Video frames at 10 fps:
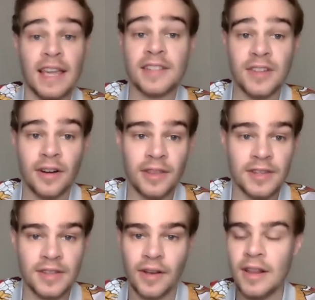kickstarted
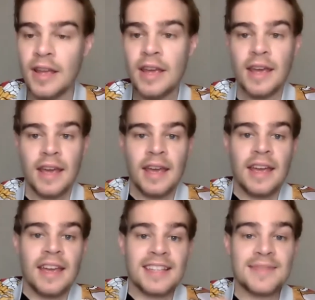this all
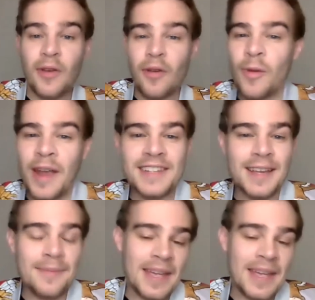is very random.